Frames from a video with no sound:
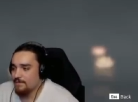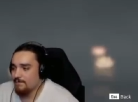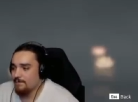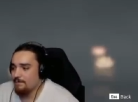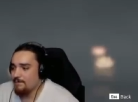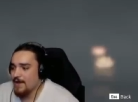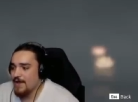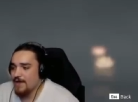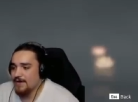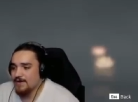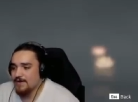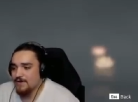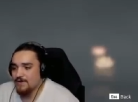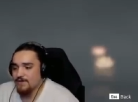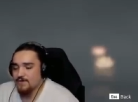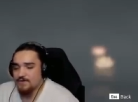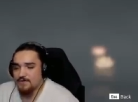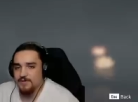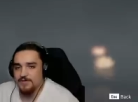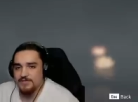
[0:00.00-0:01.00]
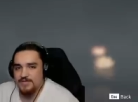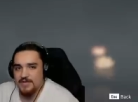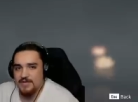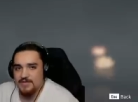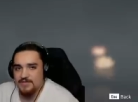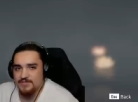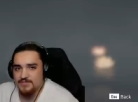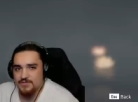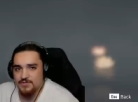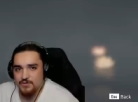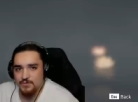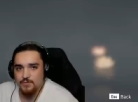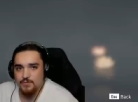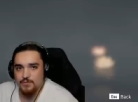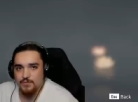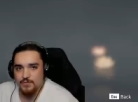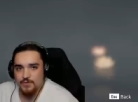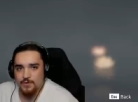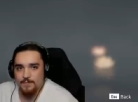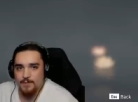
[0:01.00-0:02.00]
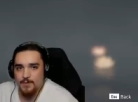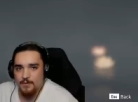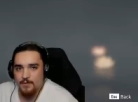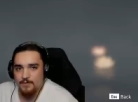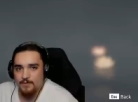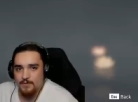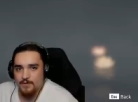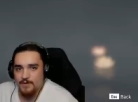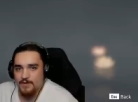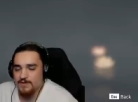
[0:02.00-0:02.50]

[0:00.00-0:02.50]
magnet your attacks to your opponent.